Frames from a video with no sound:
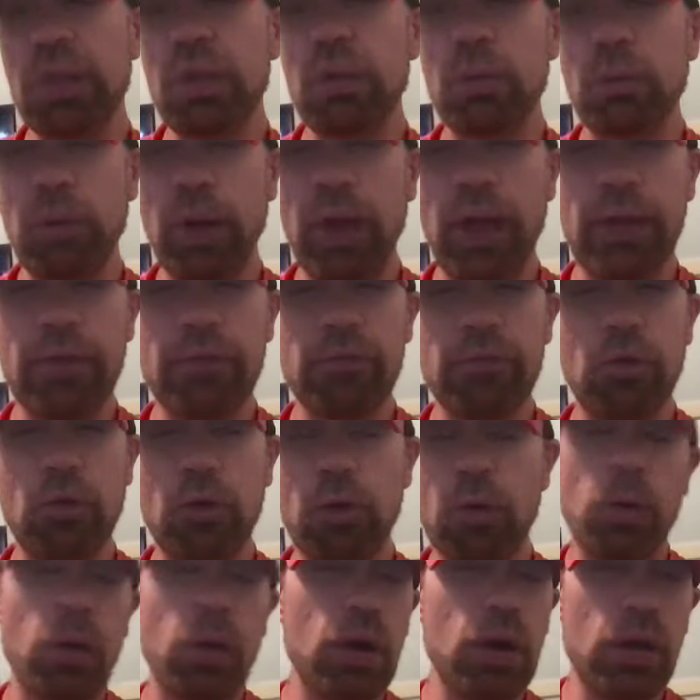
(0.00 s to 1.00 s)
the way
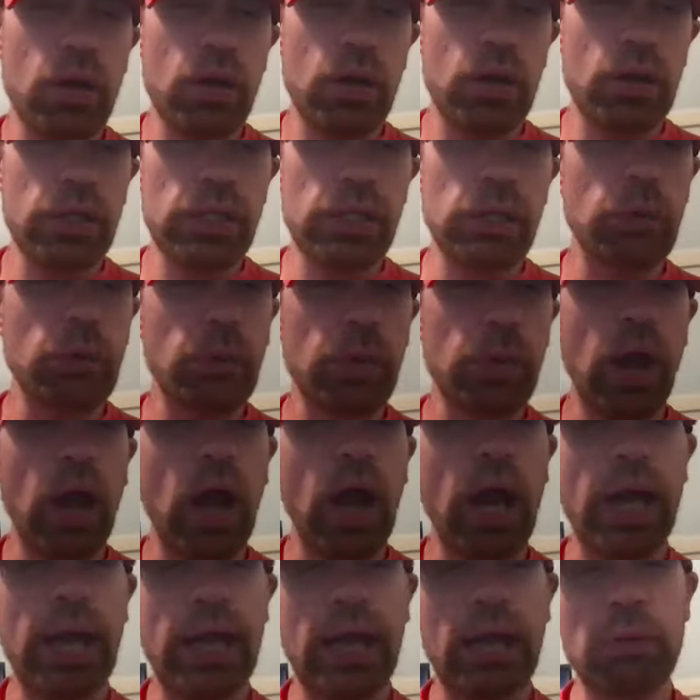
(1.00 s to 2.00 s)
for you and
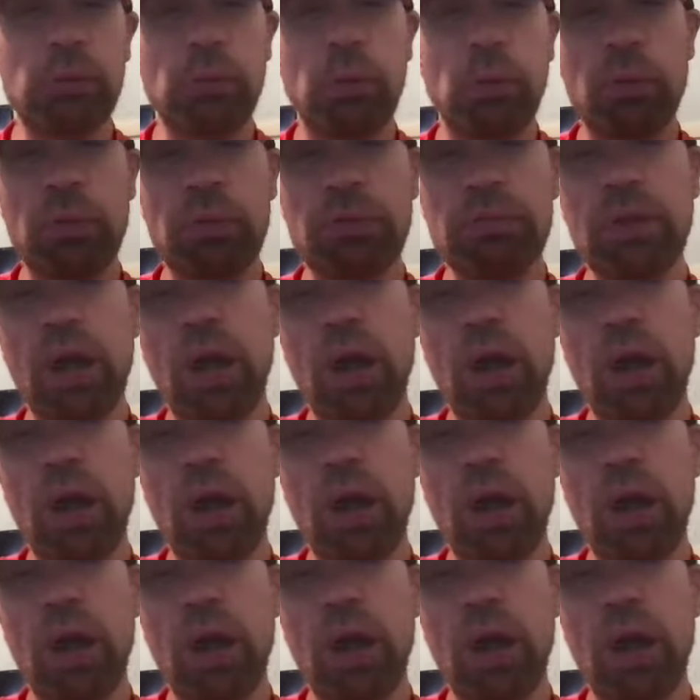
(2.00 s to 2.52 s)
I and what we've